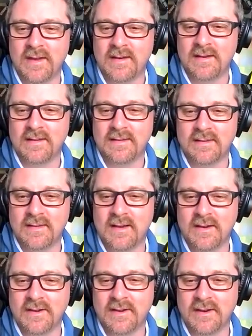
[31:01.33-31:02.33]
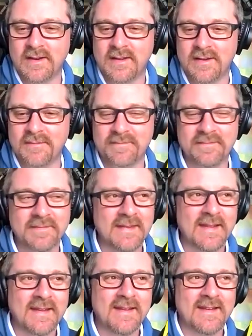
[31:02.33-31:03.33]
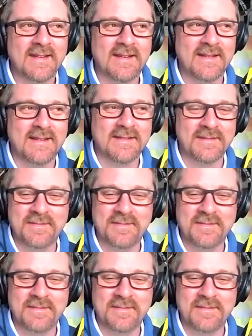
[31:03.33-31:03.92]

that it's not a good idea. Hmm. Uh,